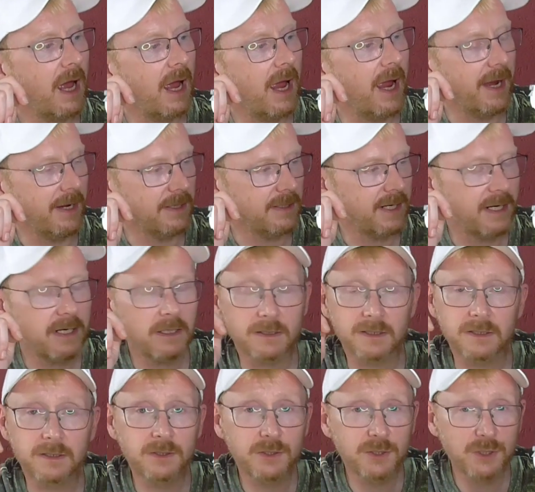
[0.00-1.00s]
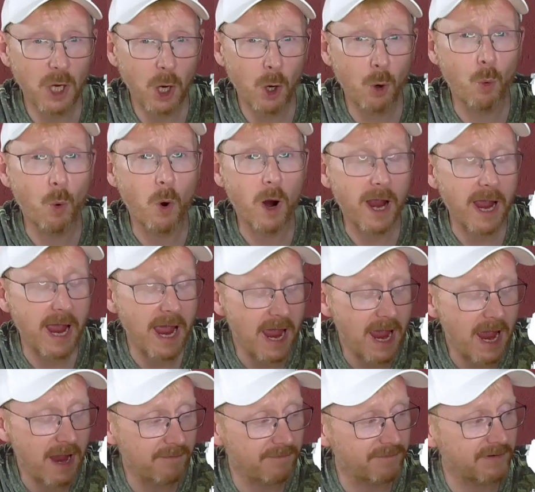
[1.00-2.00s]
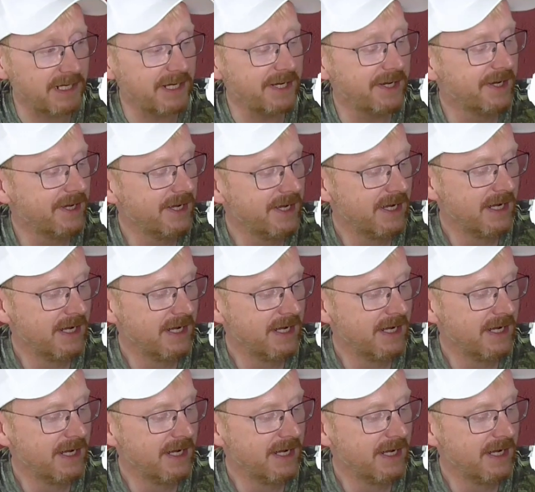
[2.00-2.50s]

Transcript: And they are so heavy,